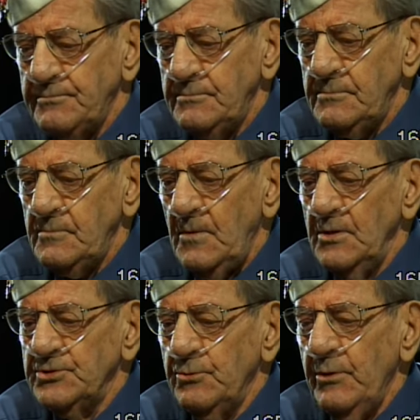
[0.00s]
so we,
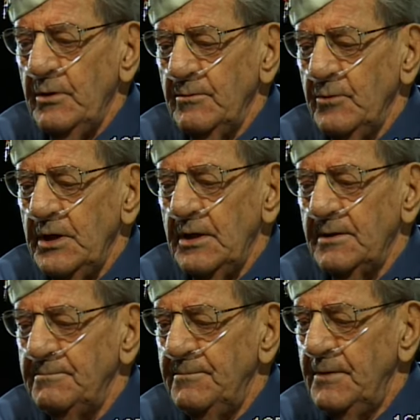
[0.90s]
we uh,
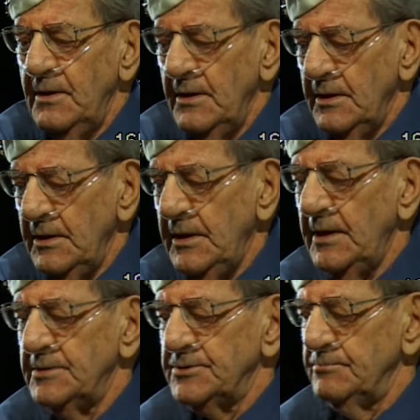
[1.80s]
he had his
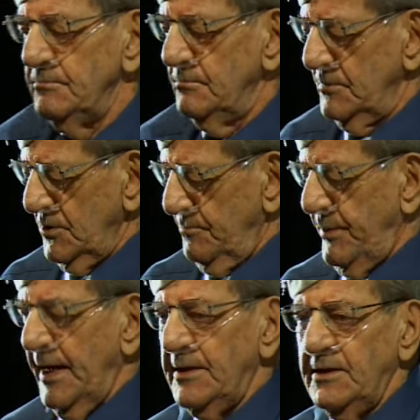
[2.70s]
little bag there,
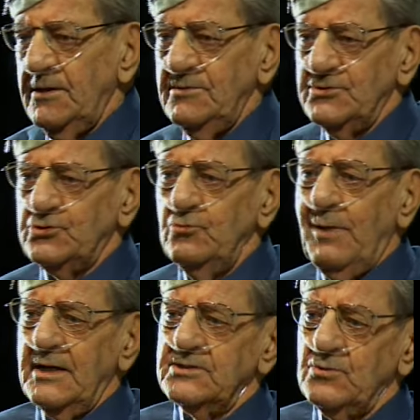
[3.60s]
and was two bottles of
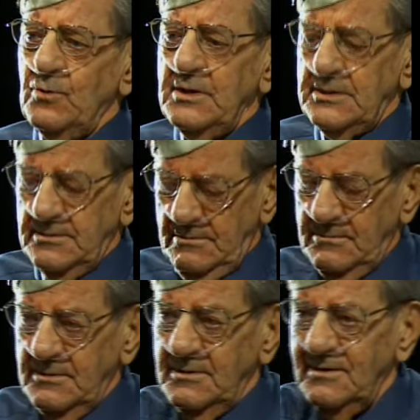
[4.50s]
wine.
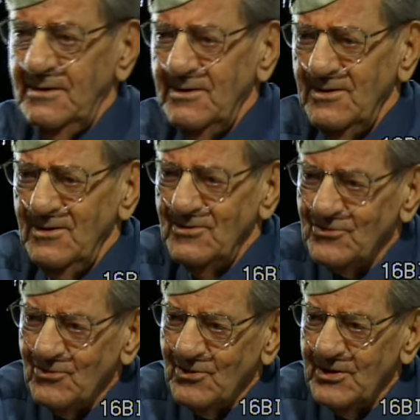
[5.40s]
So hell,
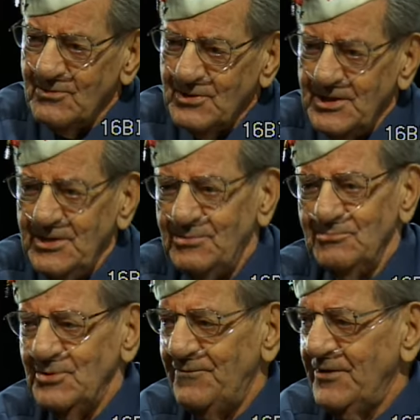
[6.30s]
we, we figured
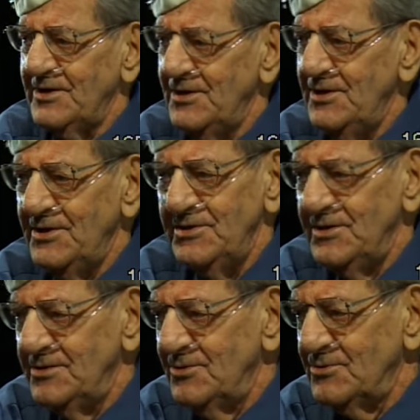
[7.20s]
he didn't need those.
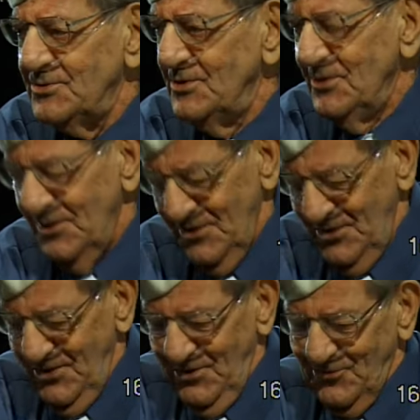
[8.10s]

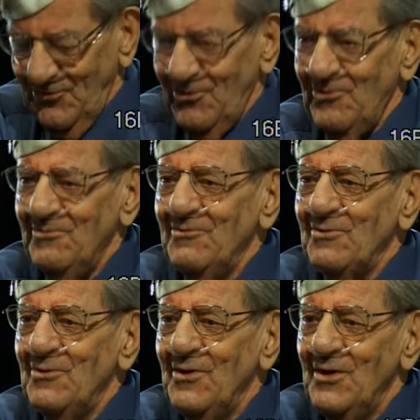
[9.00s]
So
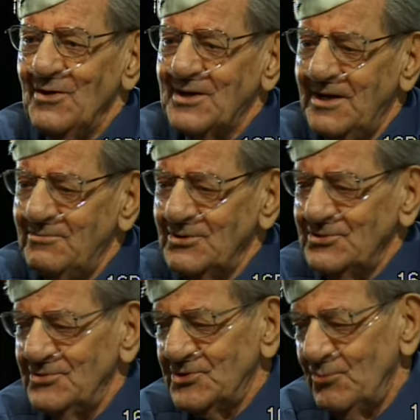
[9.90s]
Gedris and
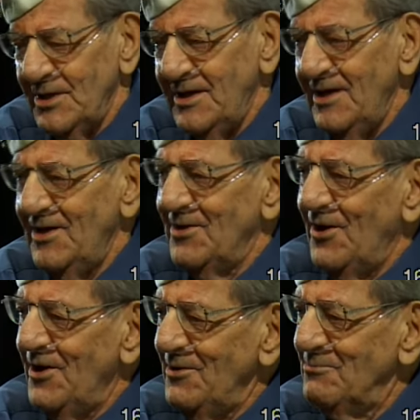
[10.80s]
Sawicki and I
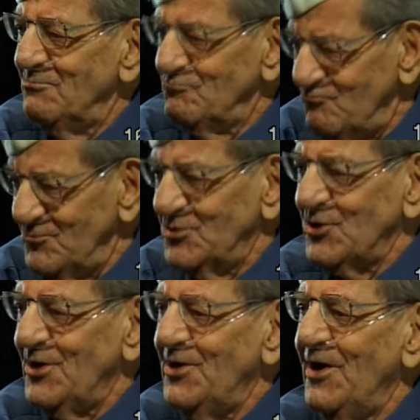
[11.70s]
decided to have
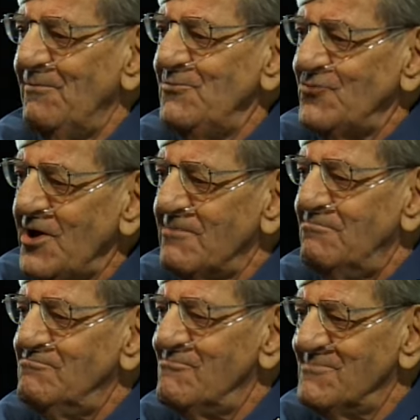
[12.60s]
him drink them.
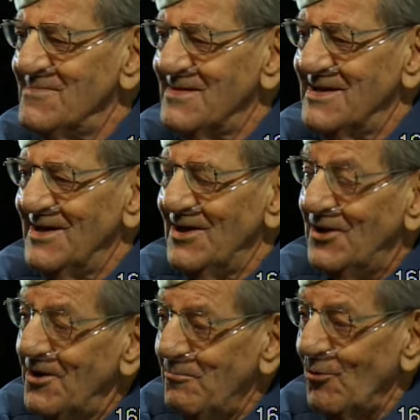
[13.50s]
And they're both
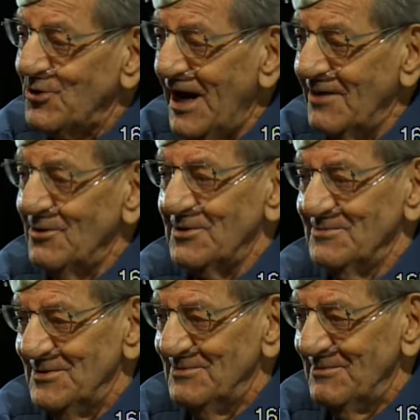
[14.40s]
Catholic.
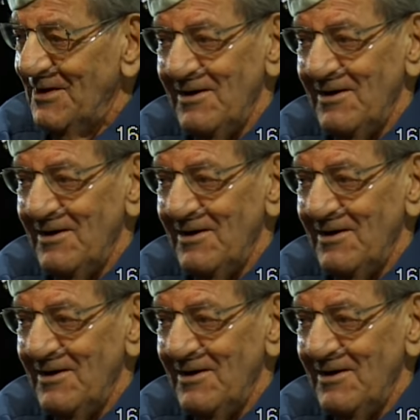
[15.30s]
I wasn't.